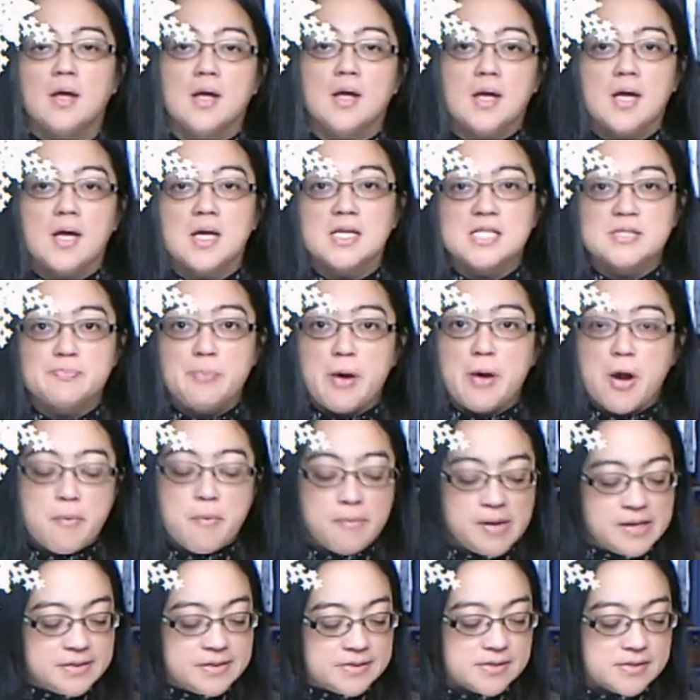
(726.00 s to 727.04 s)

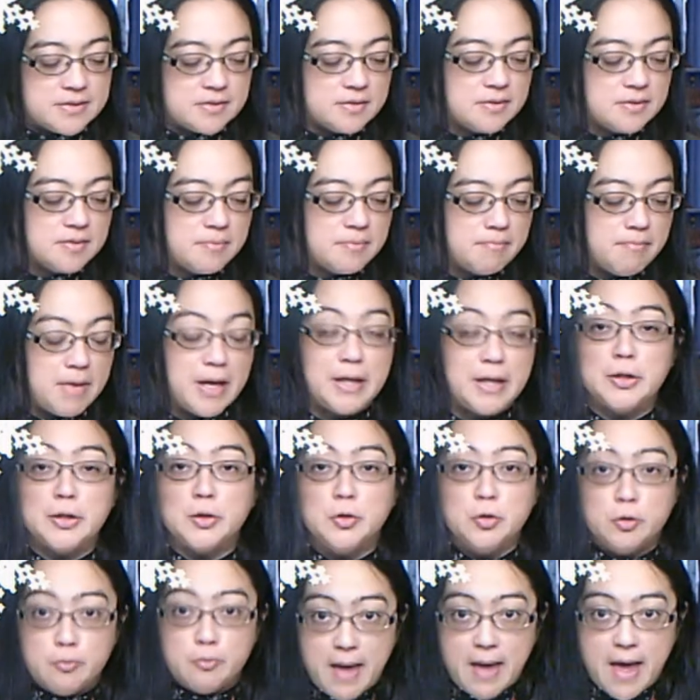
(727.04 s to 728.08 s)
experiment, my
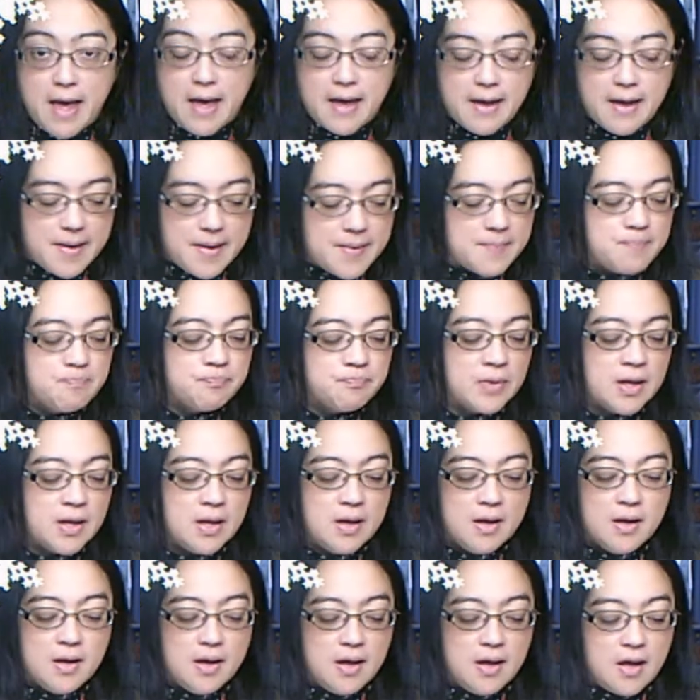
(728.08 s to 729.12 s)
ube
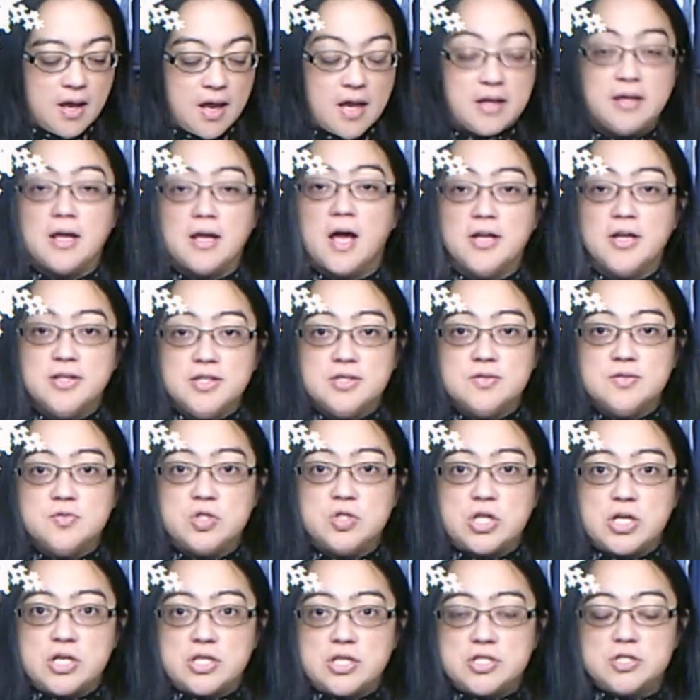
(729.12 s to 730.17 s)
and onion
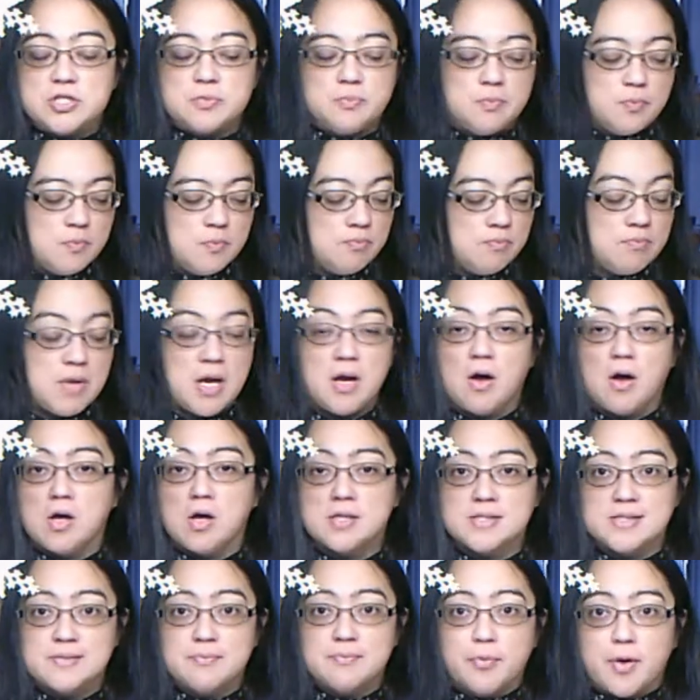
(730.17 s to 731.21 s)
dish, my
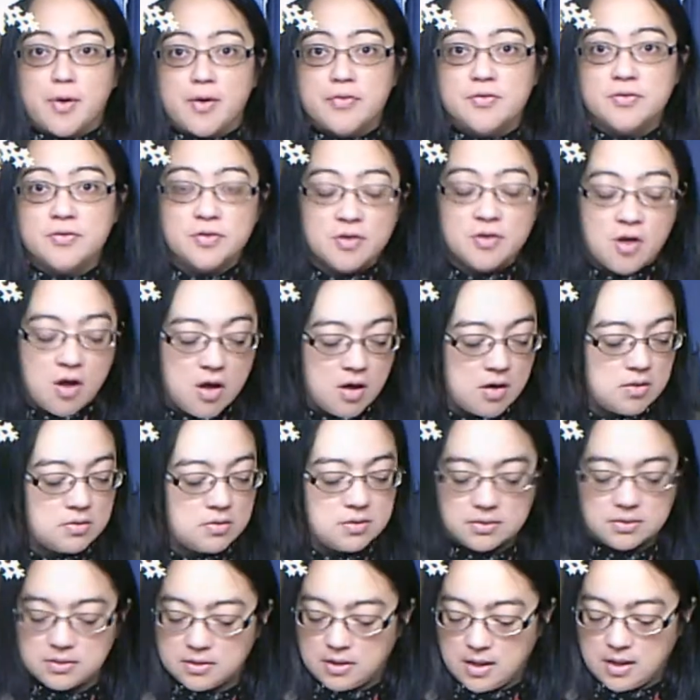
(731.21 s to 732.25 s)
awesome brother-in-law
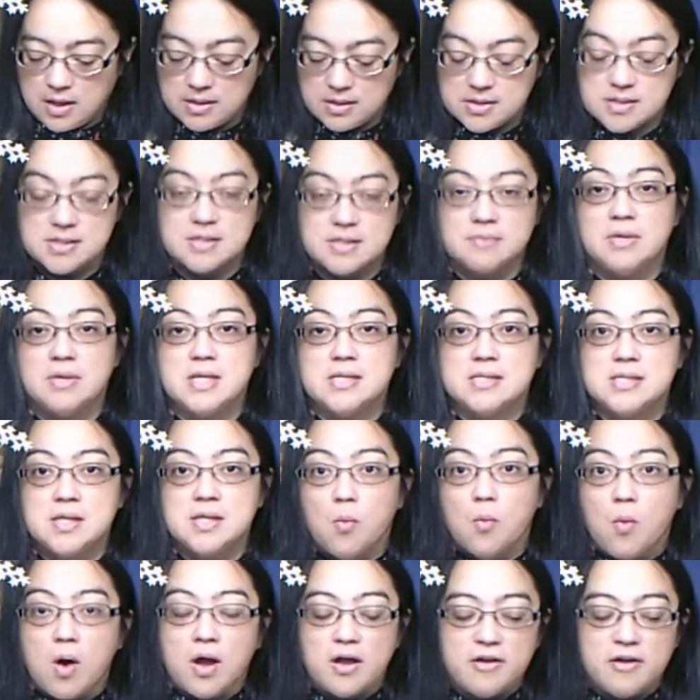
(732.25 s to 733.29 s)
and his amazing
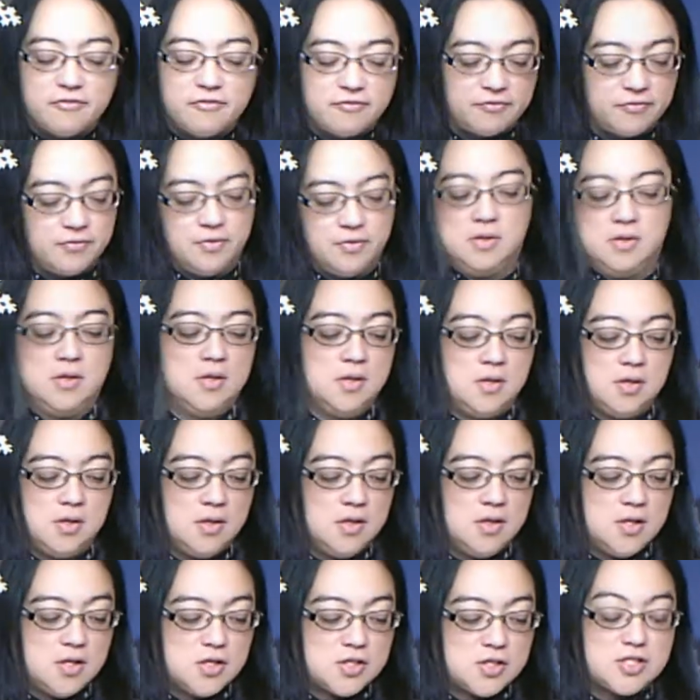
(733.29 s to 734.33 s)
wife.
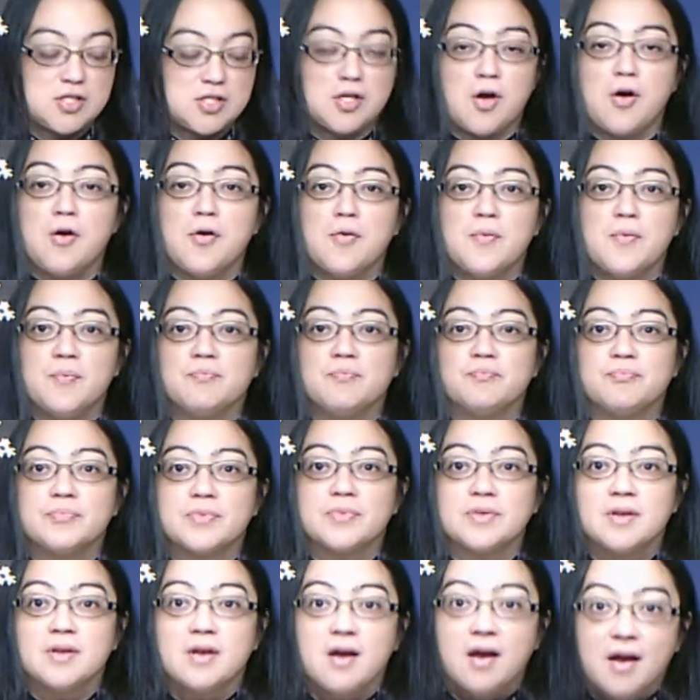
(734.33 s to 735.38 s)
So
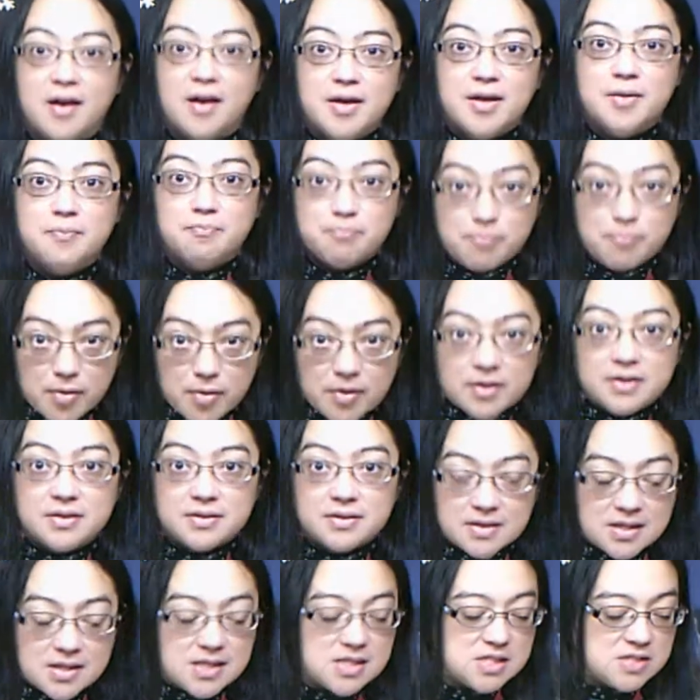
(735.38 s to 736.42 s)
I put
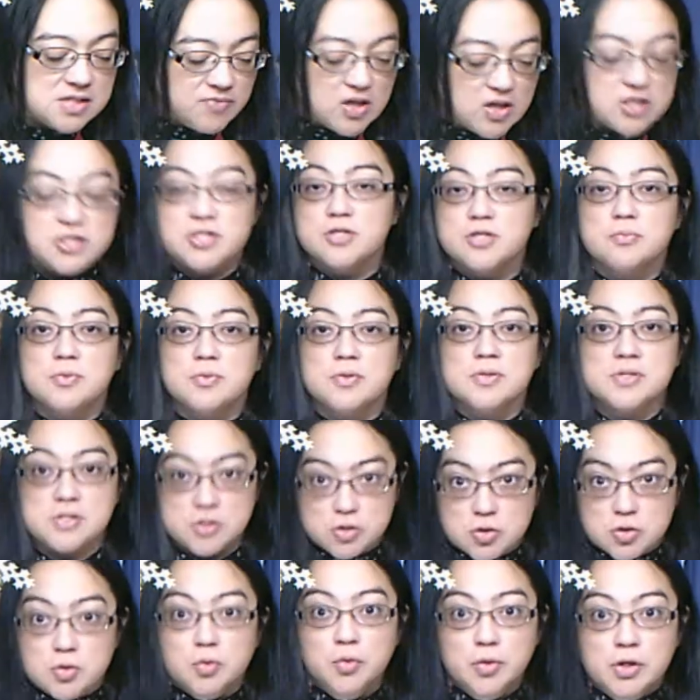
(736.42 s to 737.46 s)
these vegetables
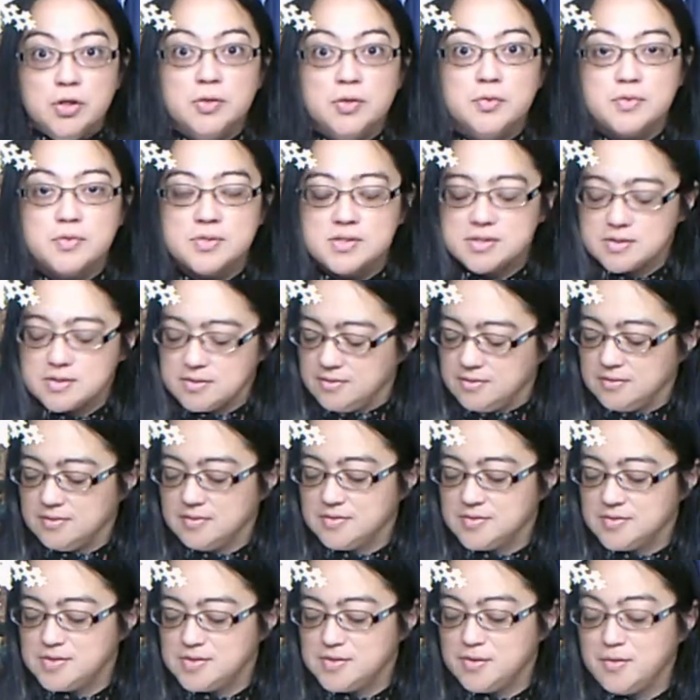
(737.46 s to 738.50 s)
to use.
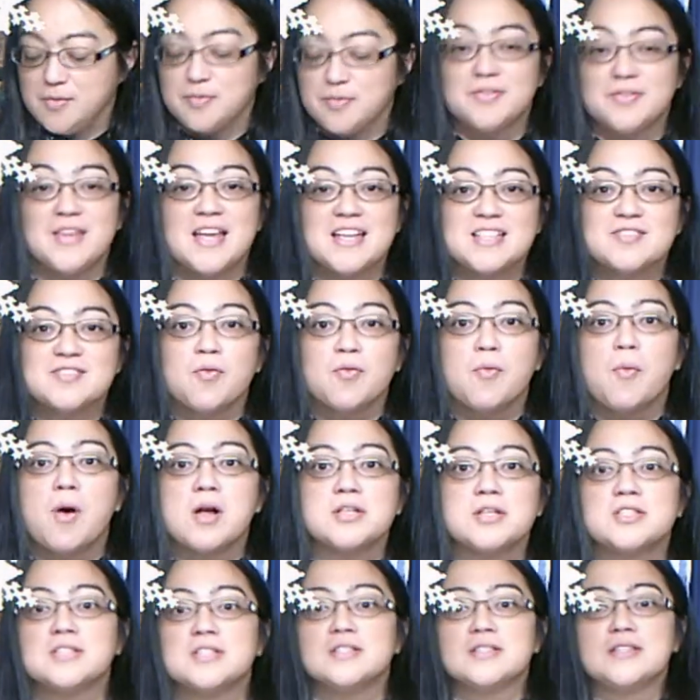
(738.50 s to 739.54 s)
So thanks for
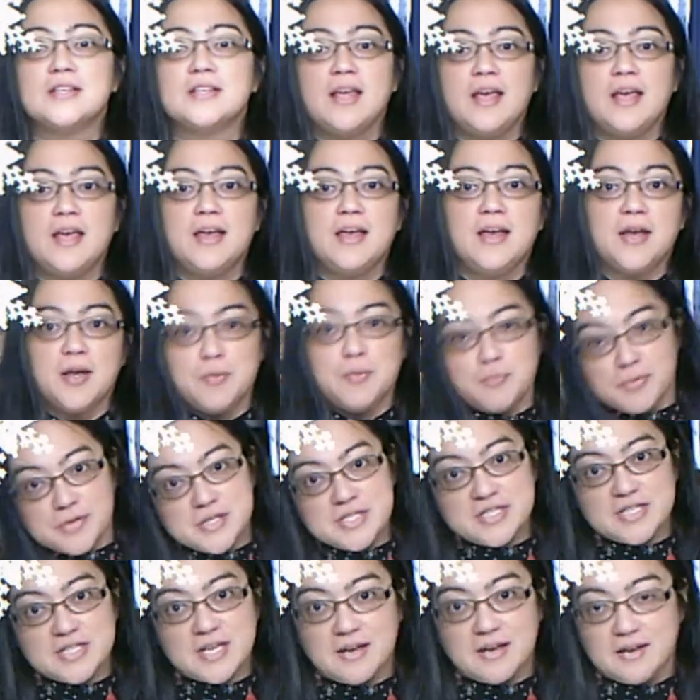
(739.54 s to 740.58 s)
watching today. I
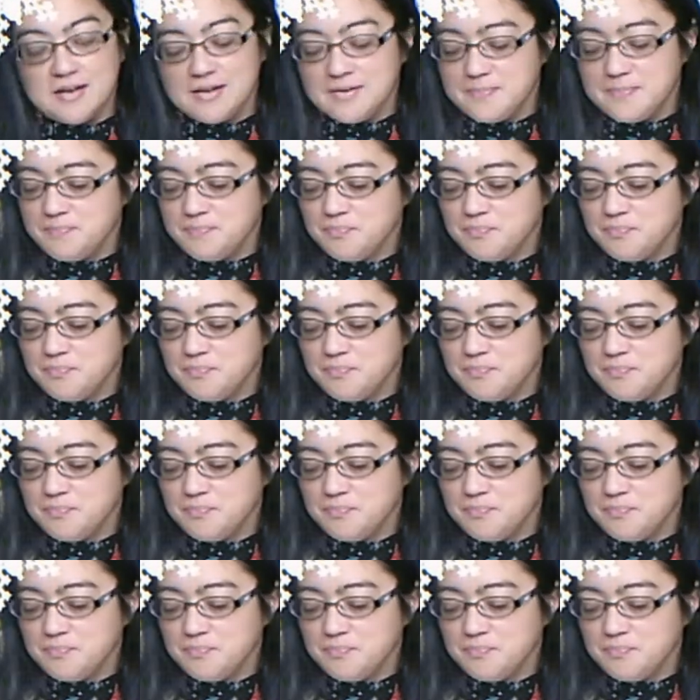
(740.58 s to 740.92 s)
appreciate it.